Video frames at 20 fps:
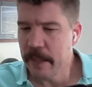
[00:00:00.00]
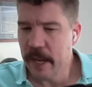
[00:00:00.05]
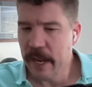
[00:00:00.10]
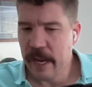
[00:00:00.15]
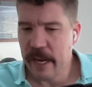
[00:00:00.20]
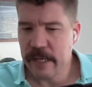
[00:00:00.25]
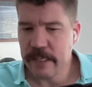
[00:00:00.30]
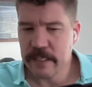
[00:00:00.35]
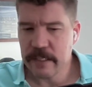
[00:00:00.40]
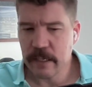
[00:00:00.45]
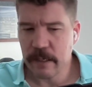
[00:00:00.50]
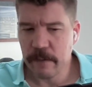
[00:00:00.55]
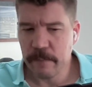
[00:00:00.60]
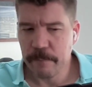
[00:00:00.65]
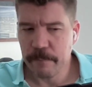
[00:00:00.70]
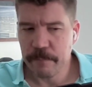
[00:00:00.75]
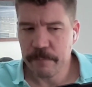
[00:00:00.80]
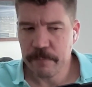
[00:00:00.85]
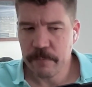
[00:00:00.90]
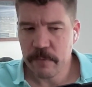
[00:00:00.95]
And,
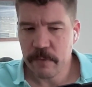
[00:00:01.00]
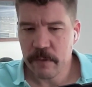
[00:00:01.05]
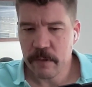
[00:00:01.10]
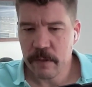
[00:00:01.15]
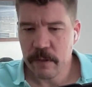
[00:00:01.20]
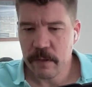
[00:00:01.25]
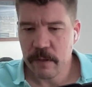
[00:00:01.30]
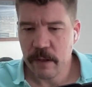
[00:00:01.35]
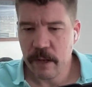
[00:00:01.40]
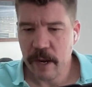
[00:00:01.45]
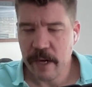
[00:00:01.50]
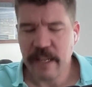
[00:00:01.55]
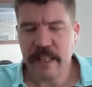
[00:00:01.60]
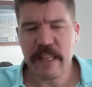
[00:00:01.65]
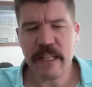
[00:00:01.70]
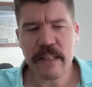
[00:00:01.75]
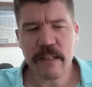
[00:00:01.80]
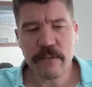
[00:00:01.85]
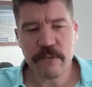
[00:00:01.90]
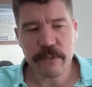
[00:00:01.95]
um, and I
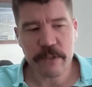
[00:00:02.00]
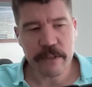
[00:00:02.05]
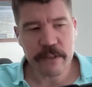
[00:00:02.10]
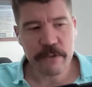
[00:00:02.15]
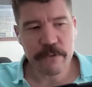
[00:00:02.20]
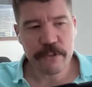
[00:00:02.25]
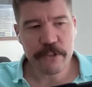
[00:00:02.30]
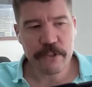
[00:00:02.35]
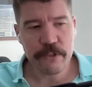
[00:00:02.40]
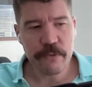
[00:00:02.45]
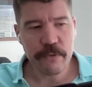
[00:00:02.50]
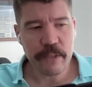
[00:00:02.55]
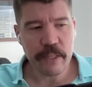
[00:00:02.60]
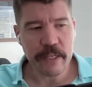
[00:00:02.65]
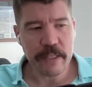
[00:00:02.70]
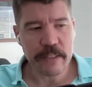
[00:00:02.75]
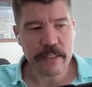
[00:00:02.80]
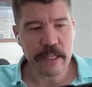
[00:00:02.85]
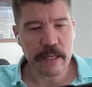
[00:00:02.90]
think there's two things.